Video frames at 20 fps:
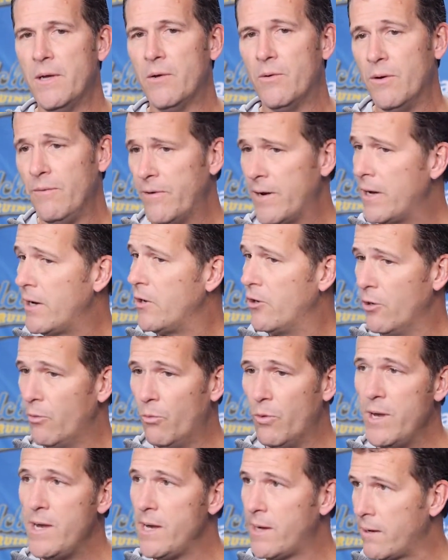we've had a good
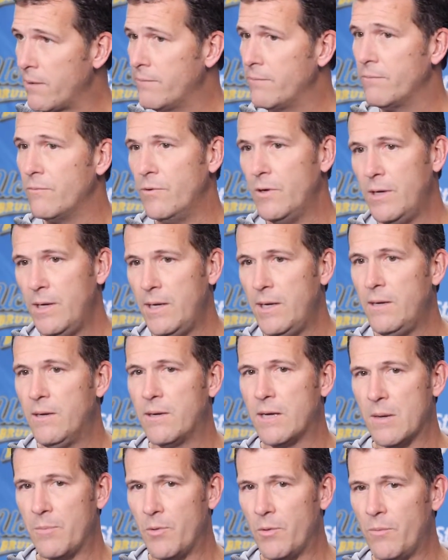week. We need a
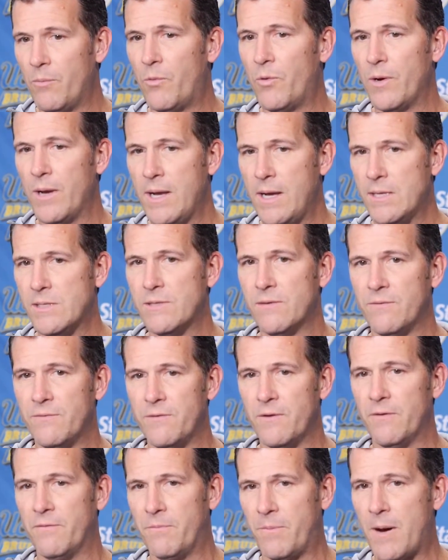couple more days of
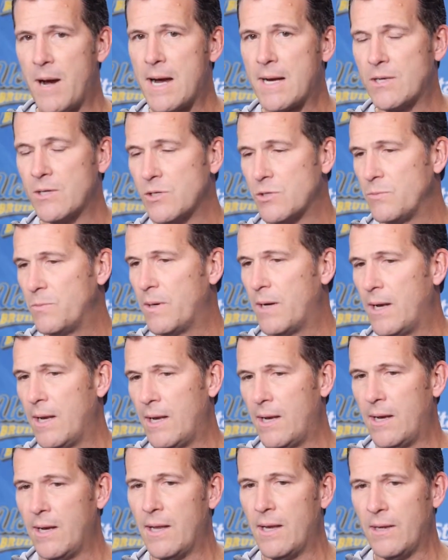practice. But
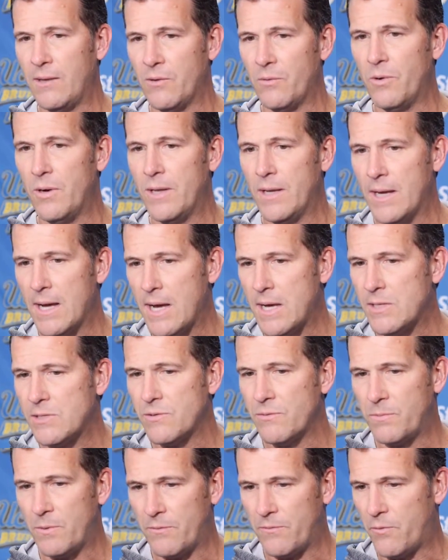I like the way the guys
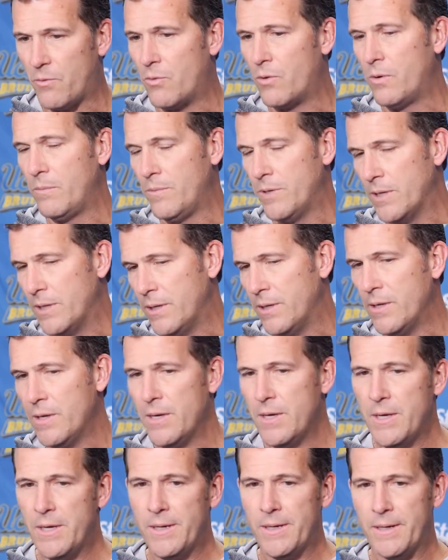have performed.
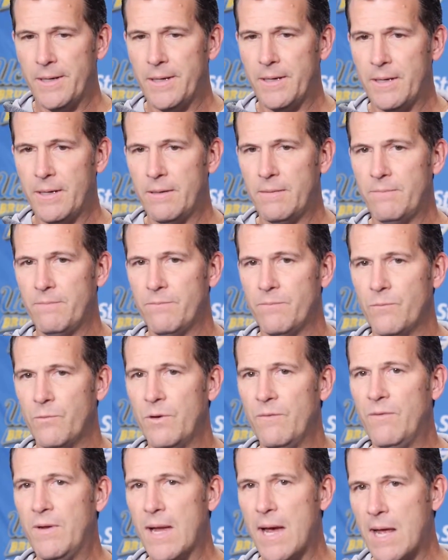And
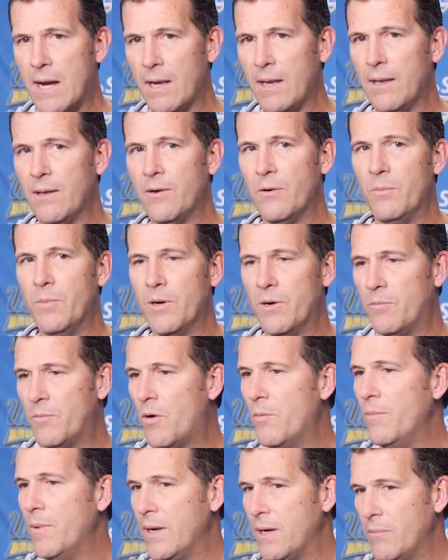we've got a little bit of
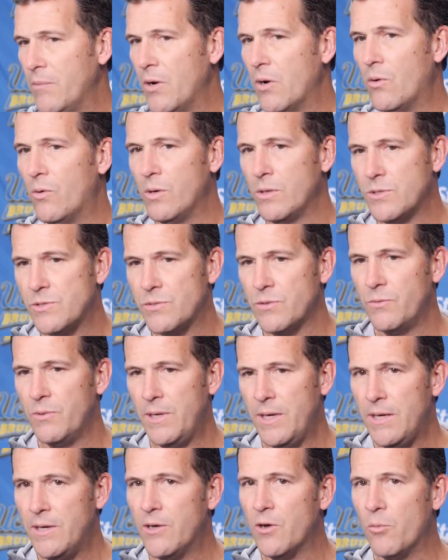momentum going. So we
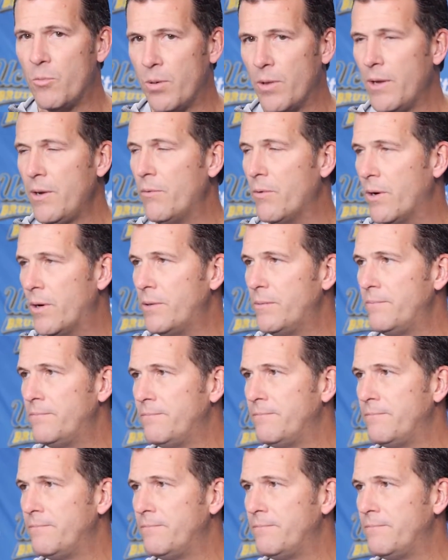need to go play well.